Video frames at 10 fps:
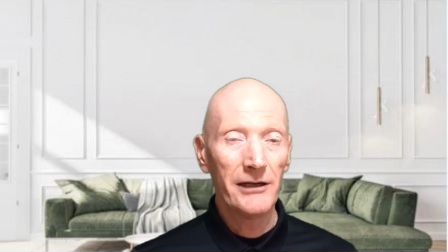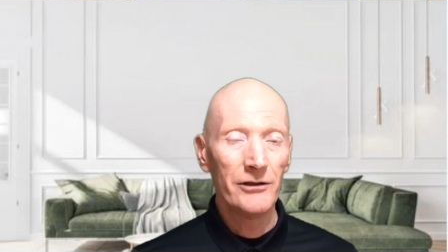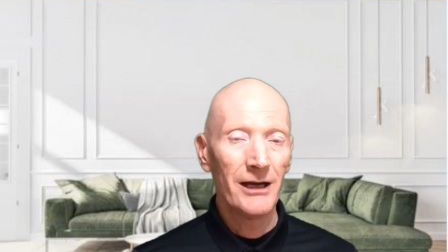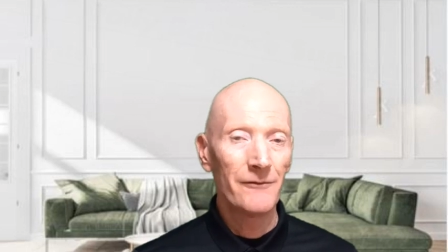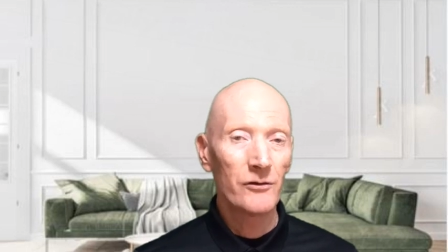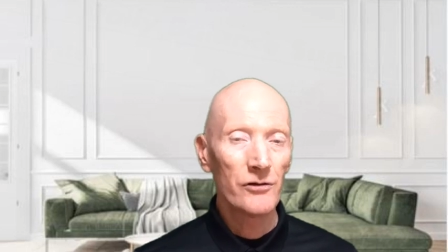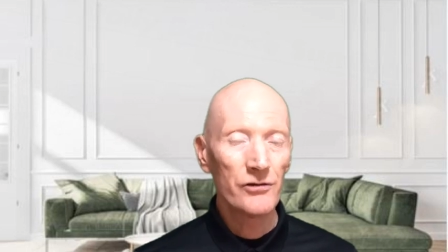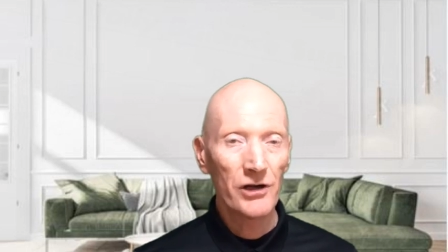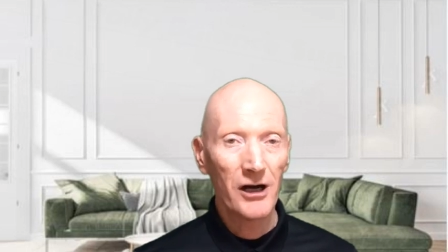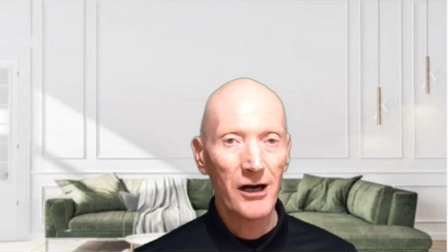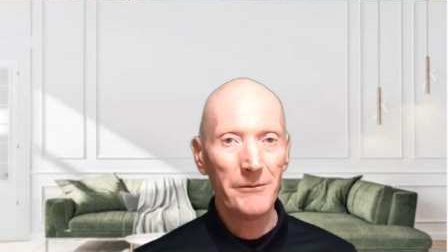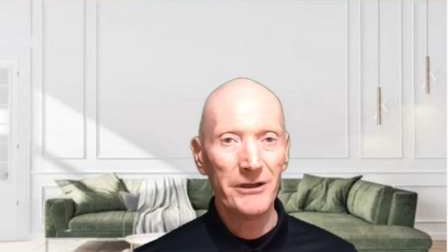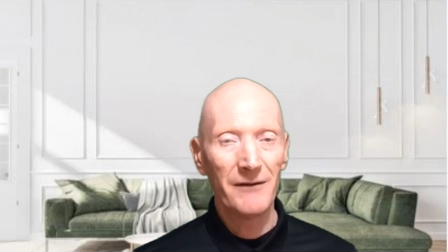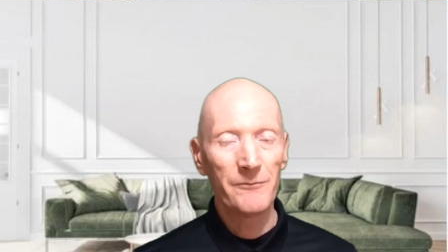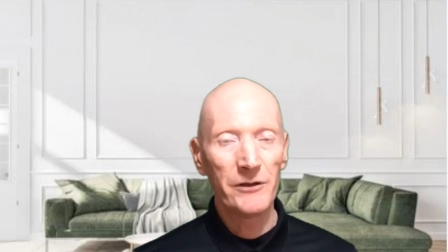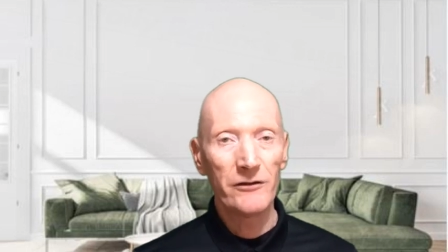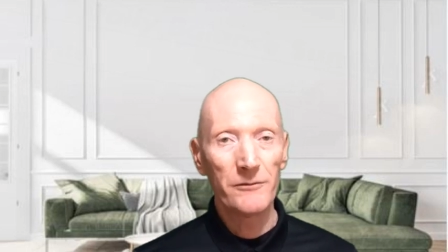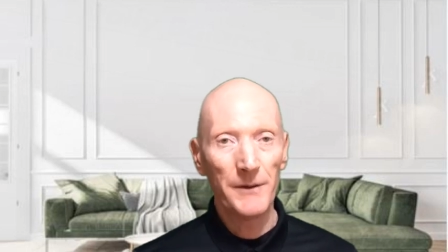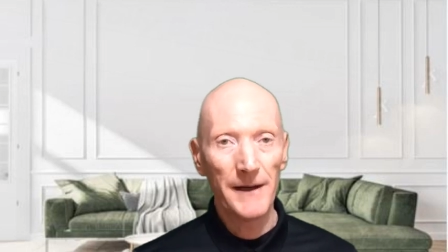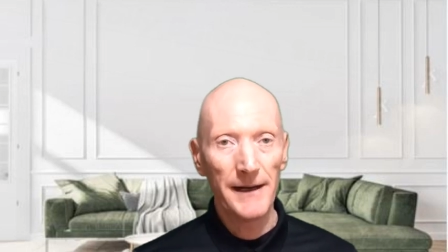and you have a good job and you have pretty
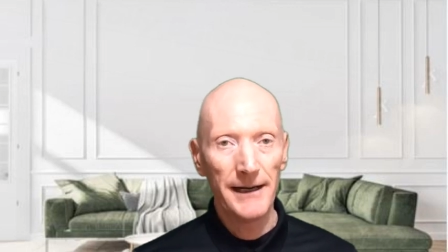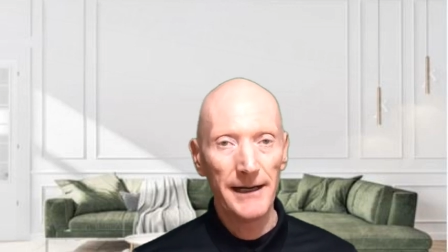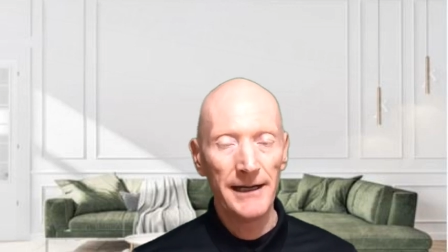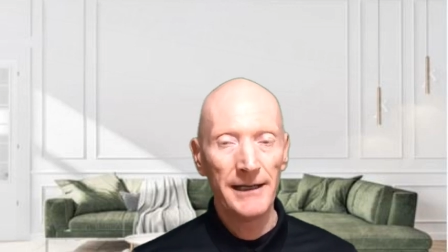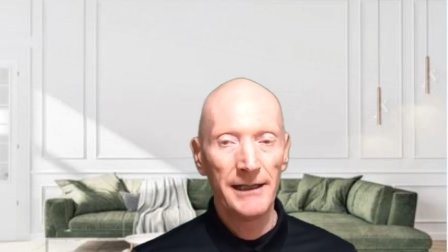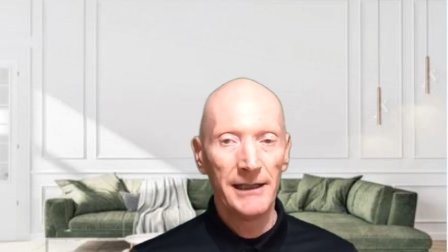good pay,